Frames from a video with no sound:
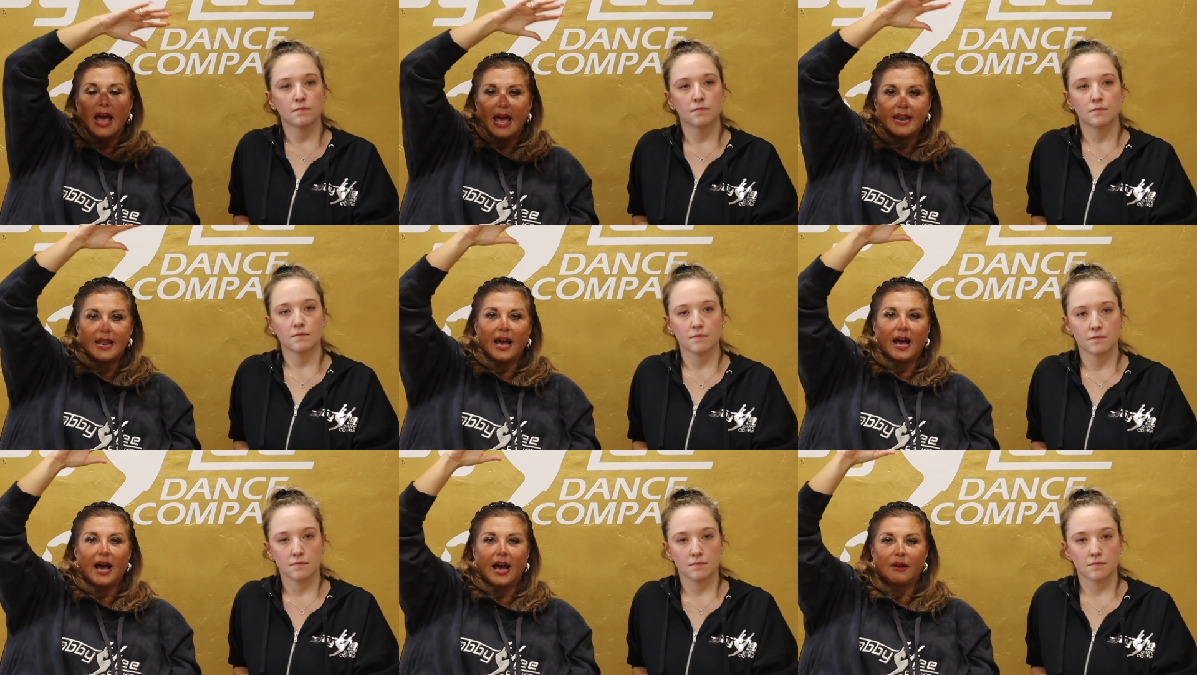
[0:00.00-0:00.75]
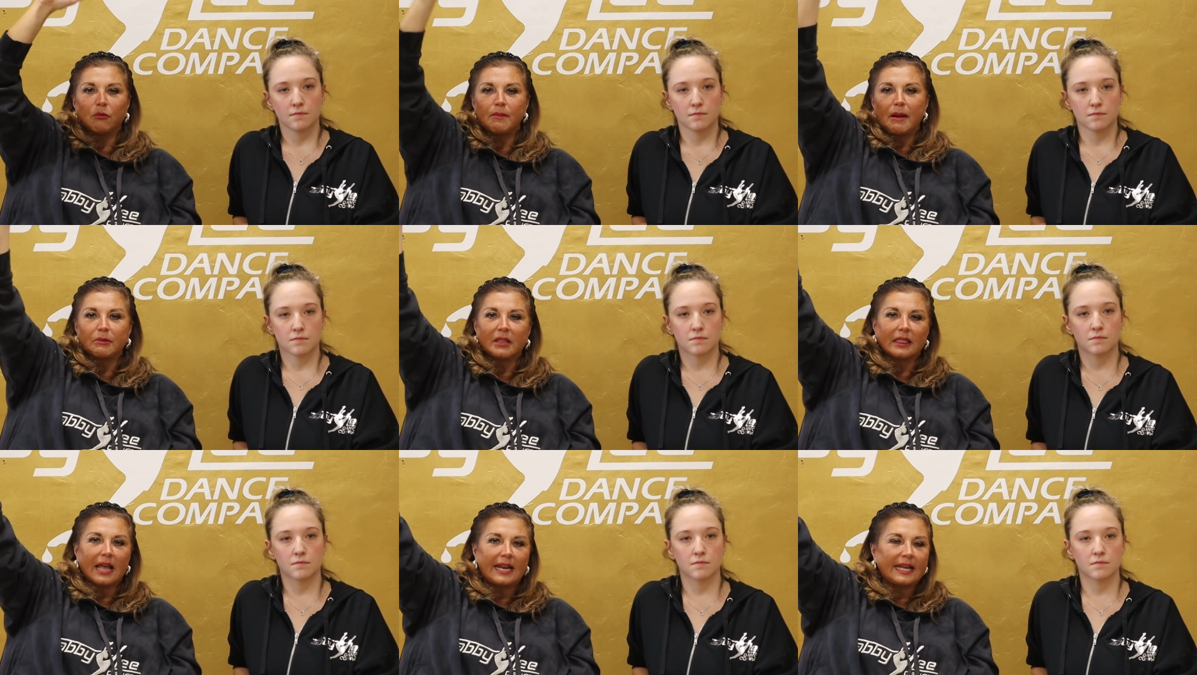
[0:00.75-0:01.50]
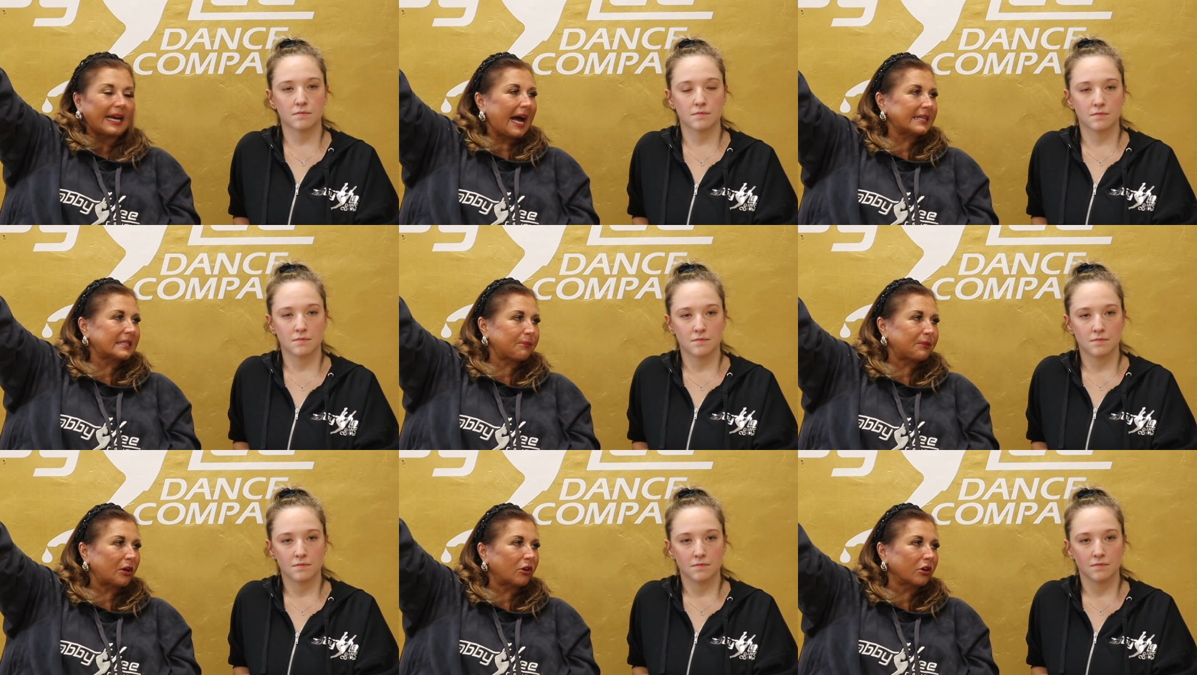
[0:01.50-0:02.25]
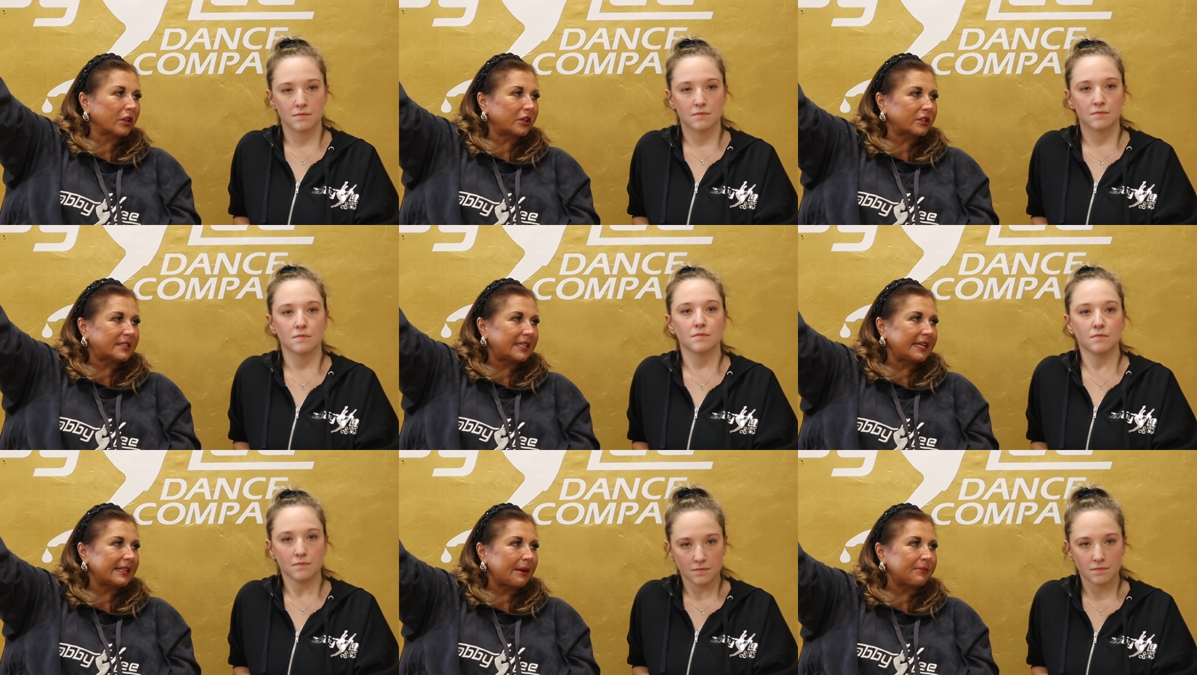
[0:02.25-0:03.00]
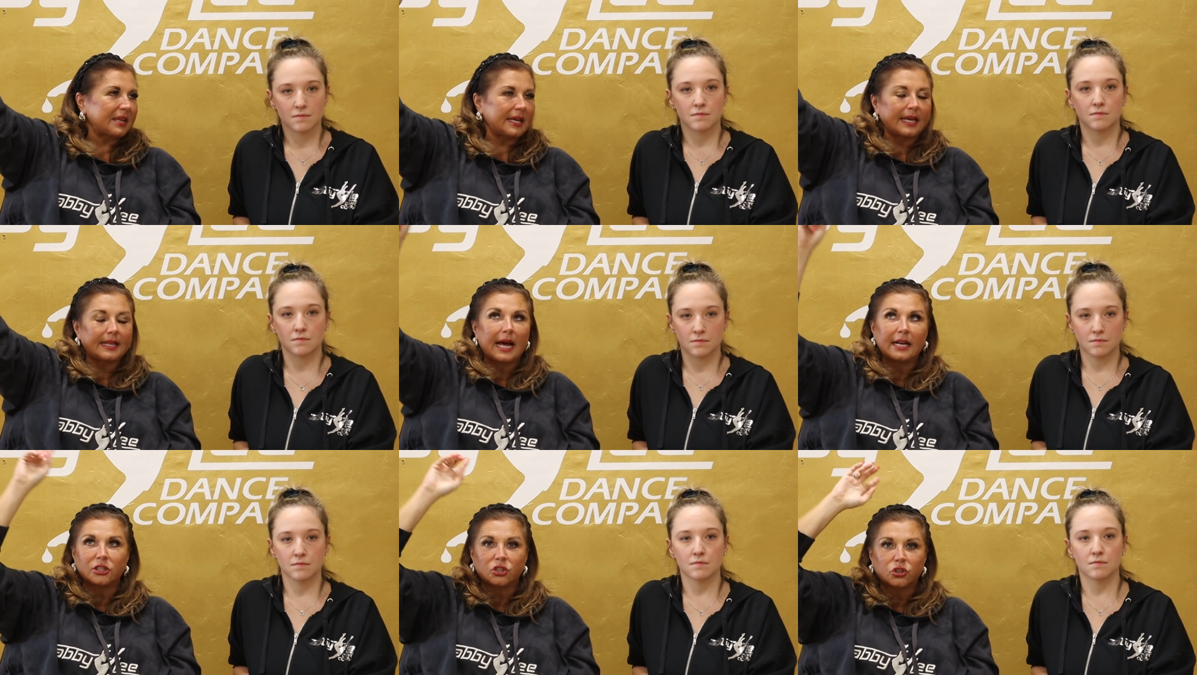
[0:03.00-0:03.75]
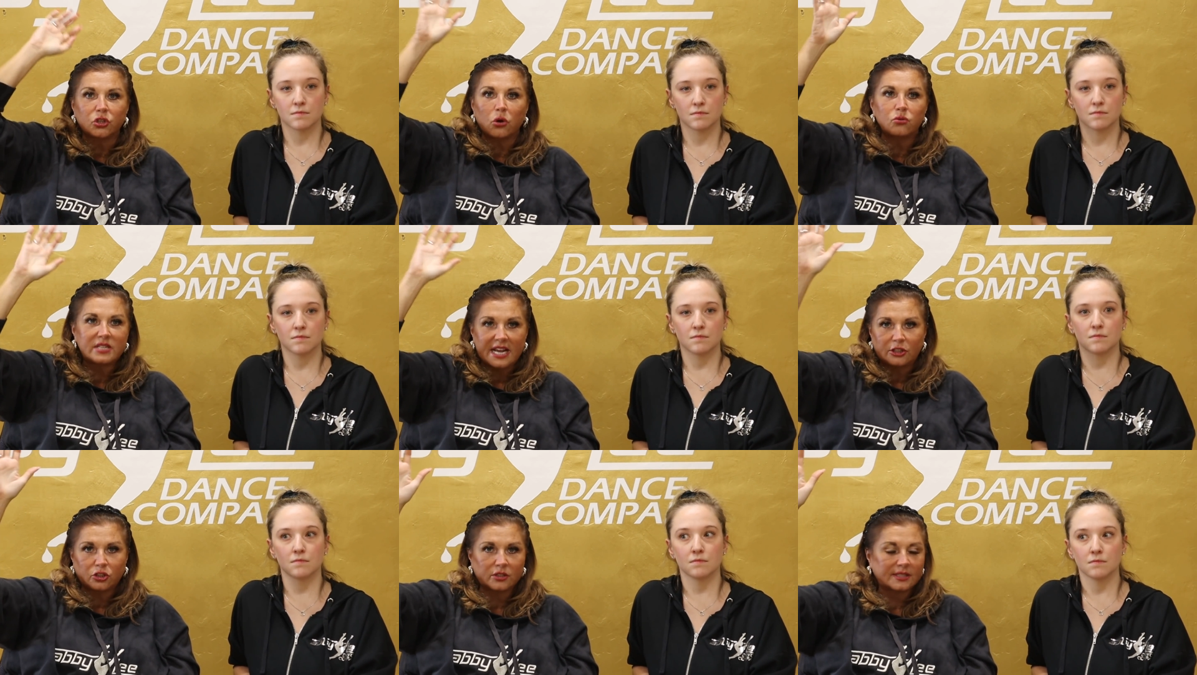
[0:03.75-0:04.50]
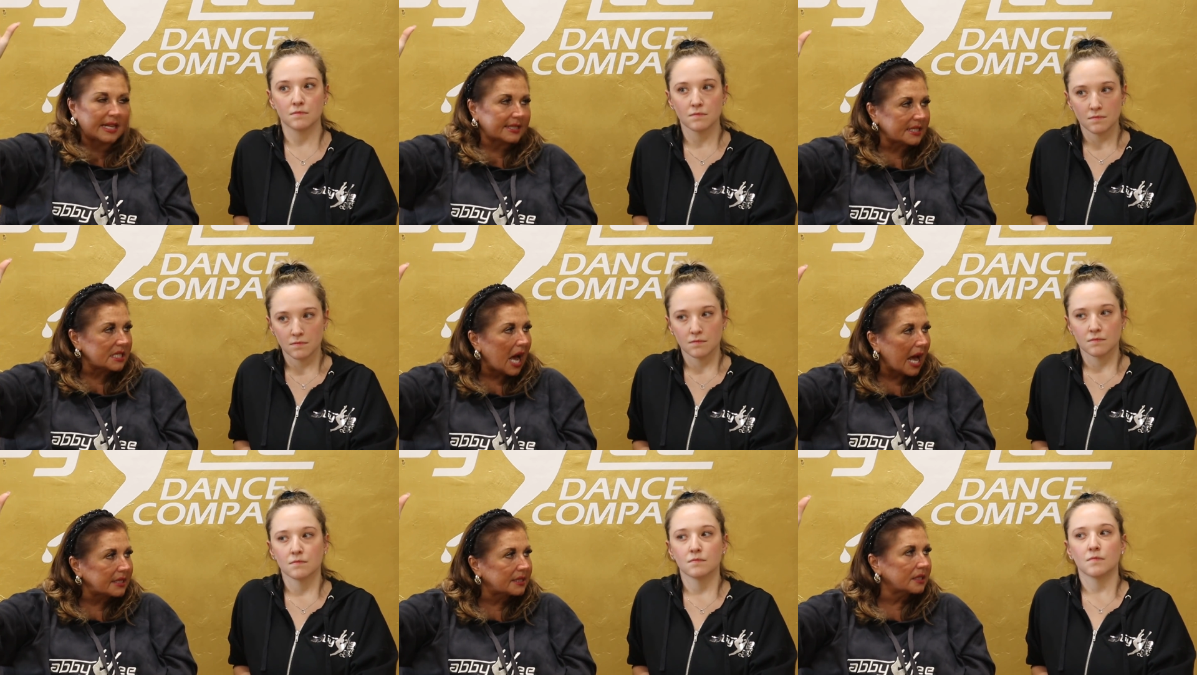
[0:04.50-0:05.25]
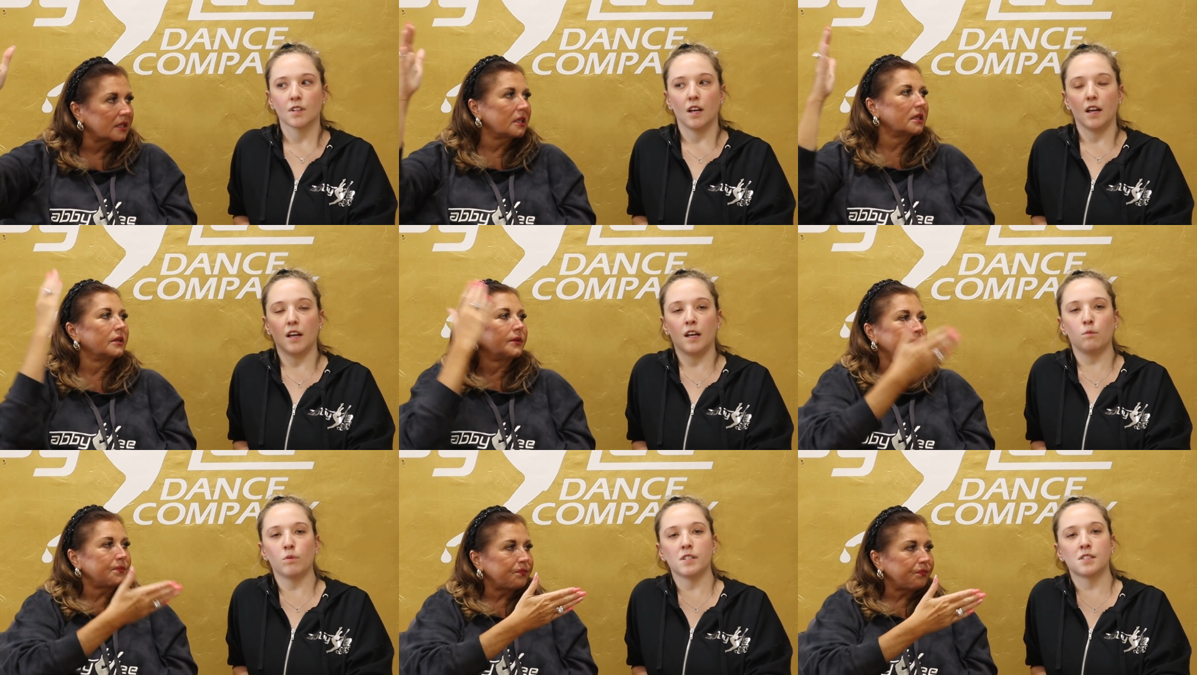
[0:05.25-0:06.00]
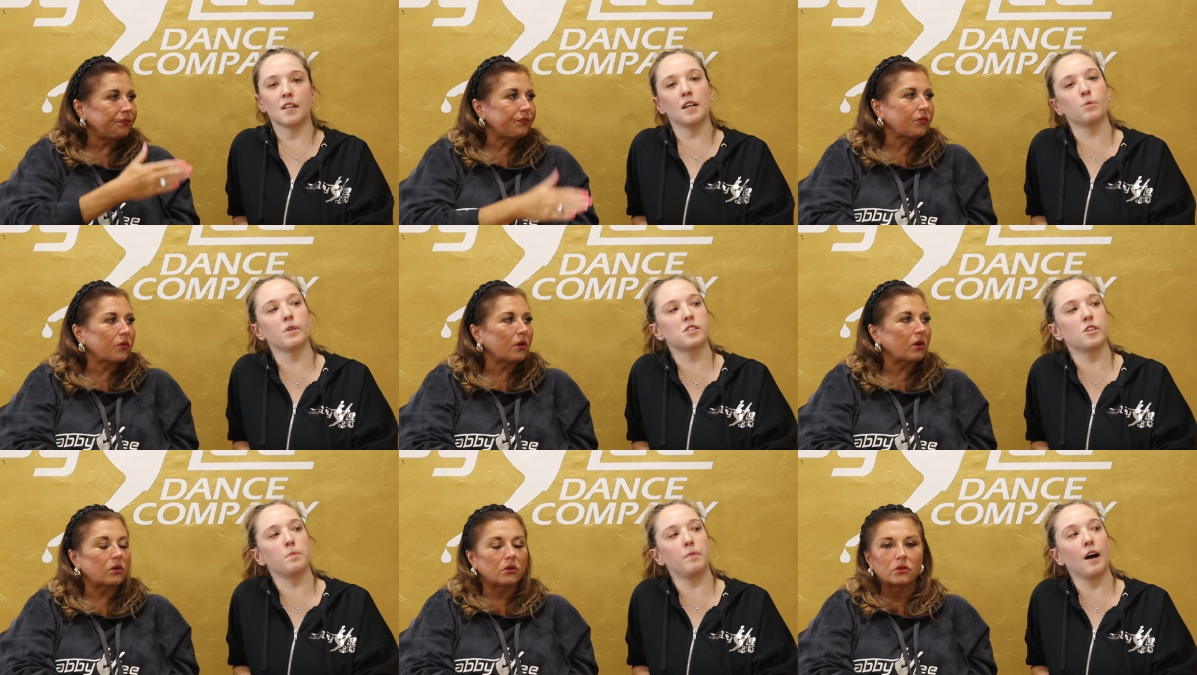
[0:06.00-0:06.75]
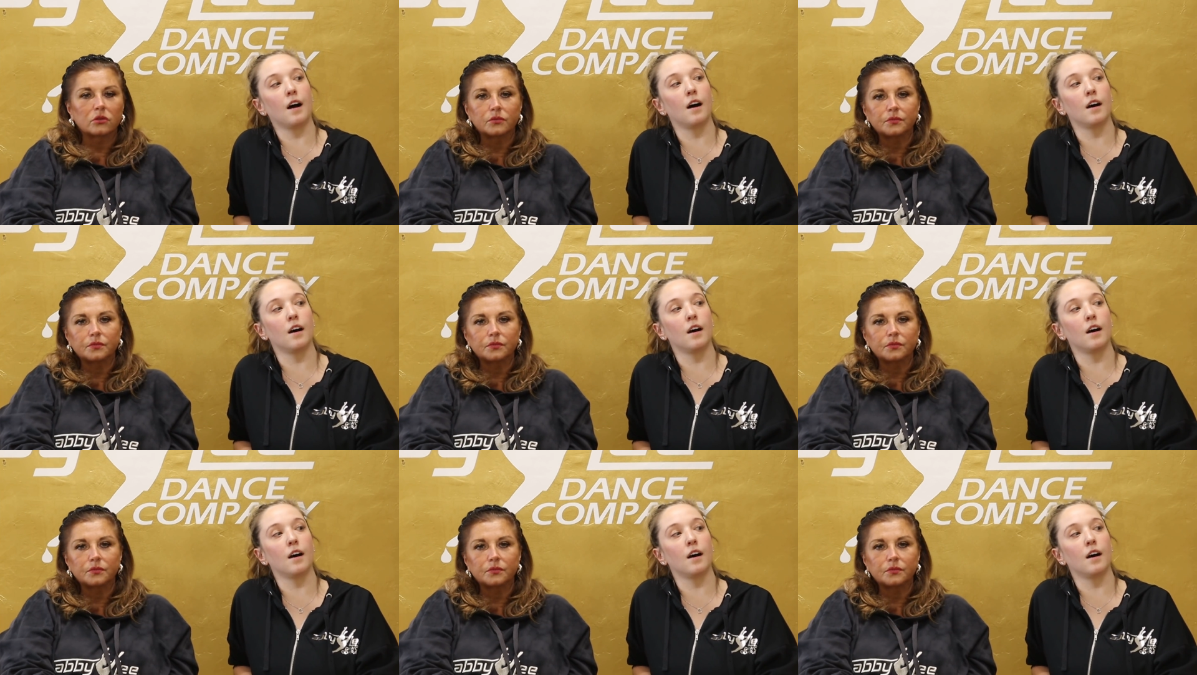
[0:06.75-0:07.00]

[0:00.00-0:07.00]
Speaker 1: and I remember the lighting guys up there earlier seeing them, thinking that is so dangerous. That's nuts.
Speaker 2: It was it was the